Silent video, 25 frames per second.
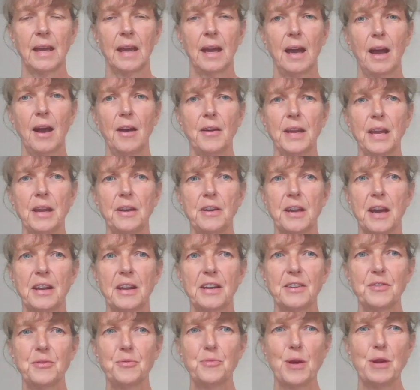Okay,
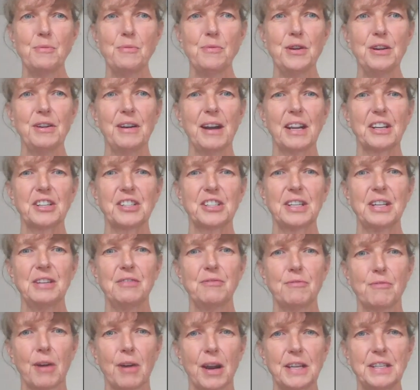and when we're actually
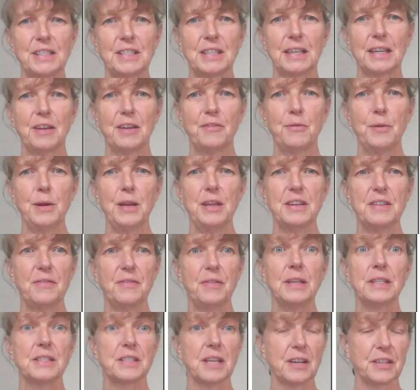writing, if
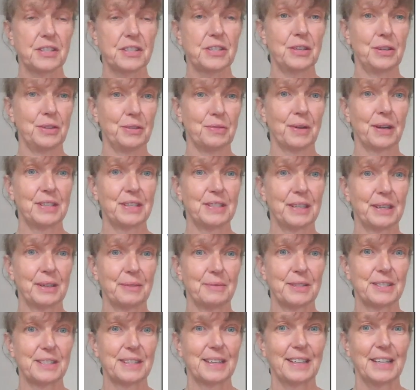it's us who's writing up
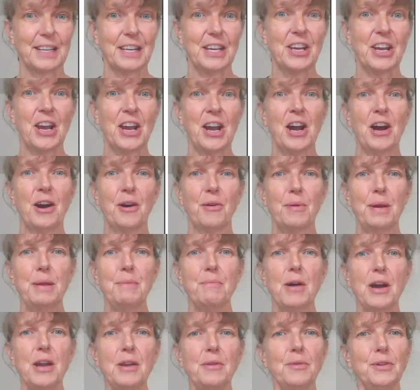the study, we
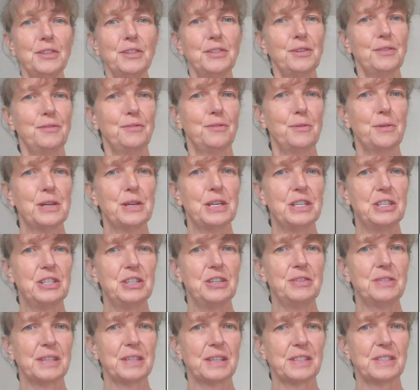might want to avoid
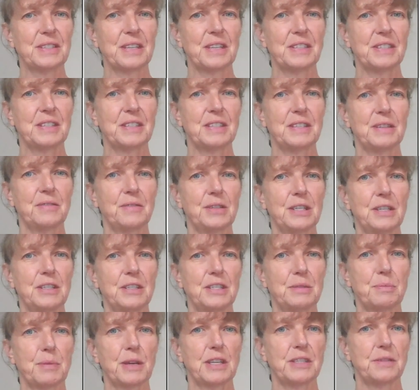using sensitivity and
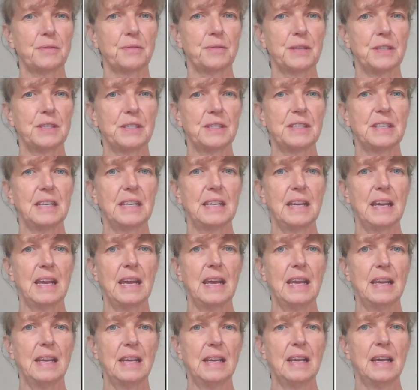specificity
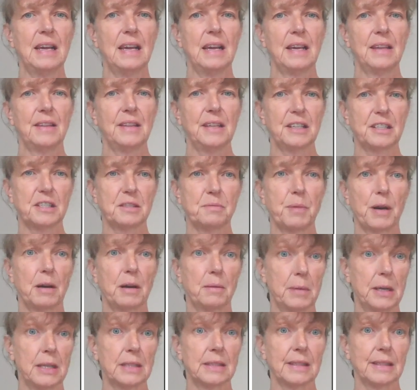in the
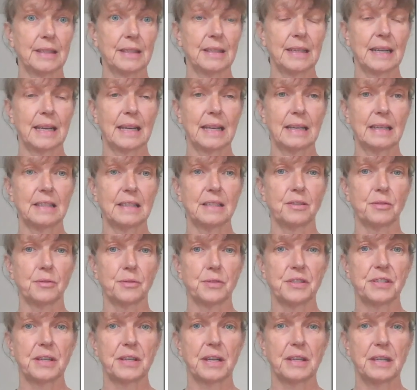experimental and analytical
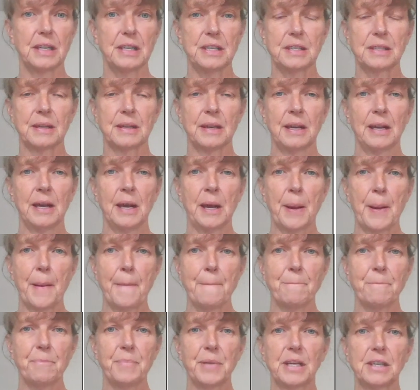studies,
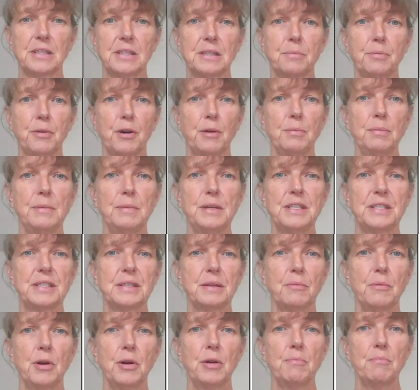because the problem is
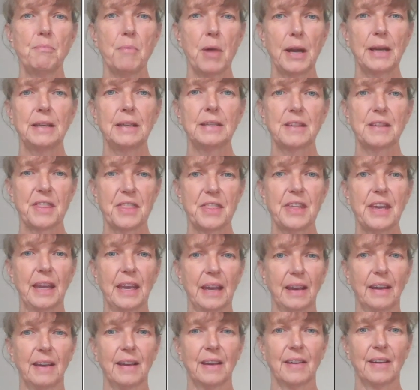someone might
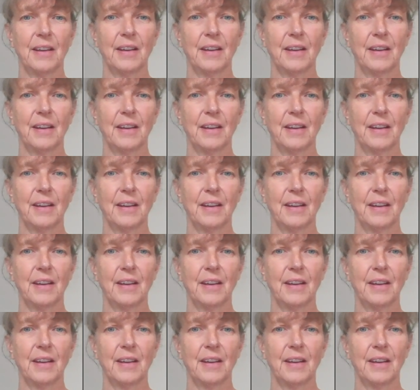think